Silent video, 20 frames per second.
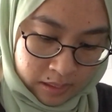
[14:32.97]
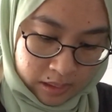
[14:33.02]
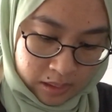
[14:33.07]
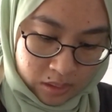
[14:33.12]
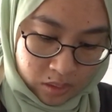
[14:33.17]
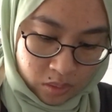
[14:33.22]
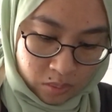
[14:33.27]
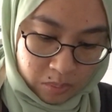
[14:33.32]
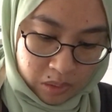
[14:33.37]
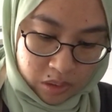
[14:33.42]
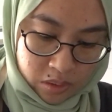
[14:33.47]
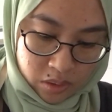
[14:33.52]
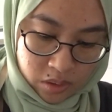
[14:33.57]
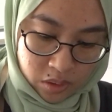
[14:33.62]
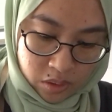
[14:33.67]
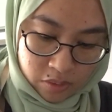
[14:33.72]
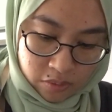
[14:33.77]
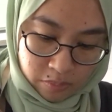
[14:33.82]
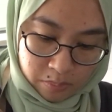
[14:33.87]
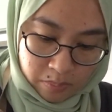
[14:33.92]
So because
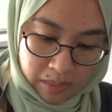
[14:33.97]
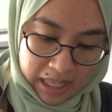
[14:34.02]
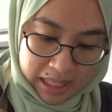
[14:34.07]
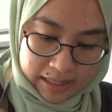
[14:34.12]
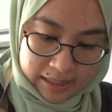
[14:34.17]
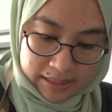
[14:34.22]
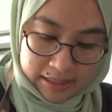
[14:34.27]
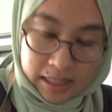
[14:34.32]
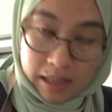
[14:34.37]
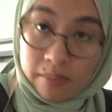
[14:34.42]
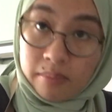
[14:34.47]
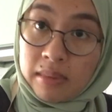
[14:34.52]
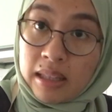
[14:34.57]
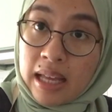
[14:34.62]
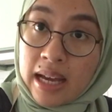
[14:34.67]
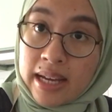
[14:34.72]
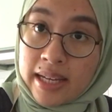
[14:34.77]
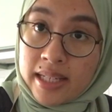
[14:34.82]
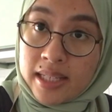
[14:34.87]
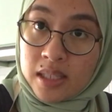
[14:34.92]
you've made some
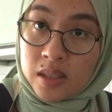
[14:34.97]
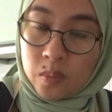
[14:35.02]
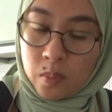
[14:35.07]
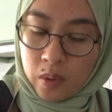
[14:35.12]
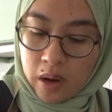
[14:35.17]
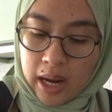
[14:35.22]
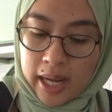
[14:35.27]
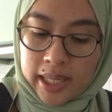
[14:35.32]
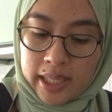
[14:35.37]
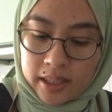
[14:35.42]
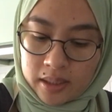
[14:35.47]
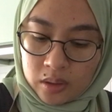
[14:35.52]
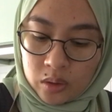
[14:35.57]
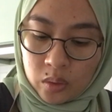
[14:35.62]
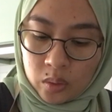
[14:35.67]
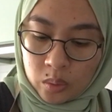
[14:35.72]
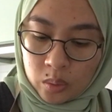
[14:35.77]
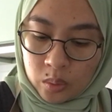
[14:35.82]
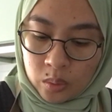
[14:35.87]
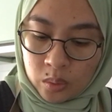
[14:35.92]
lines prior
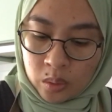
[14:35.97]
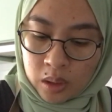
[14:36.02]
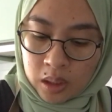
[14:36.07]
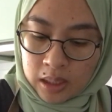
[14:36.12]
to